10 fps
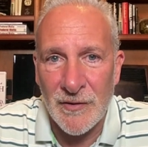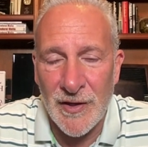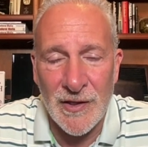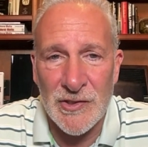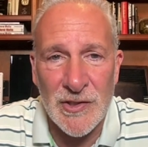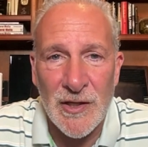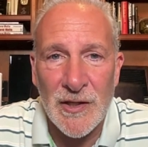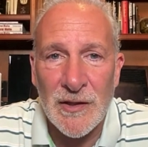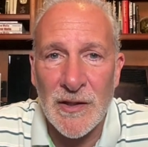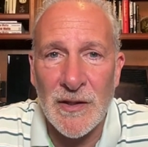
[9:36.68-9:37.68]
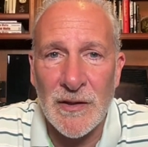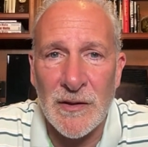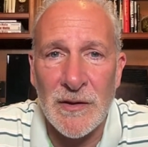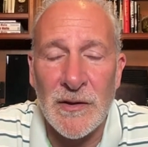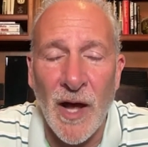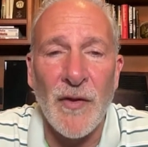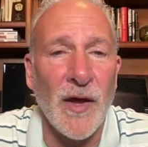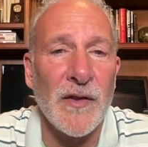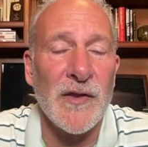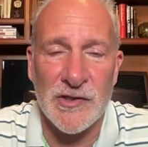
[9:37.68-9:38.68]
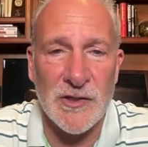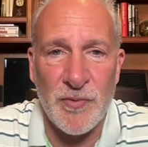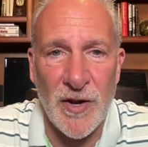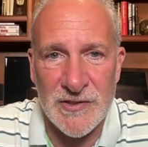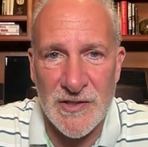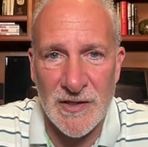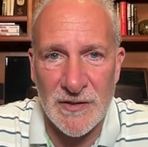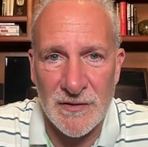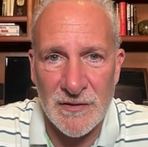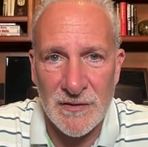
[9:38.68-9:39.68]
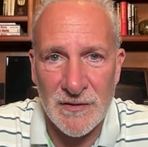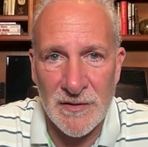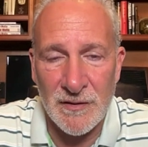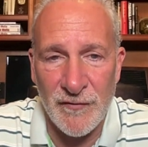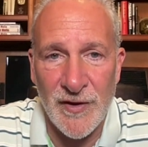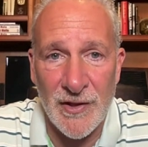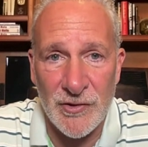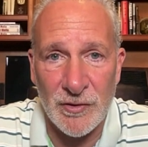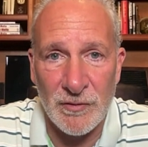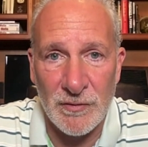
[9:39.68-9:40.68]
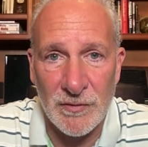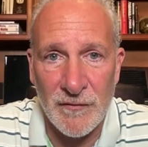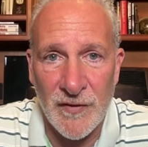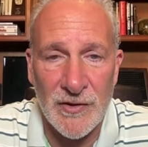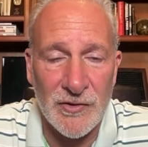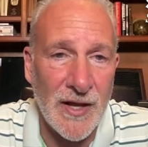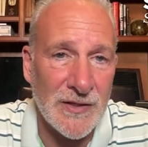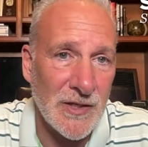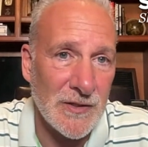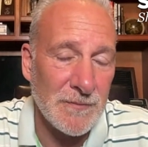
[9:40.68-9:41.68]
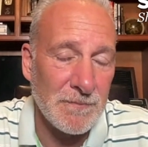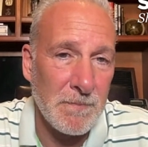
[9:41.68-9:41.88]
I guess none of this is priced in to financial assets.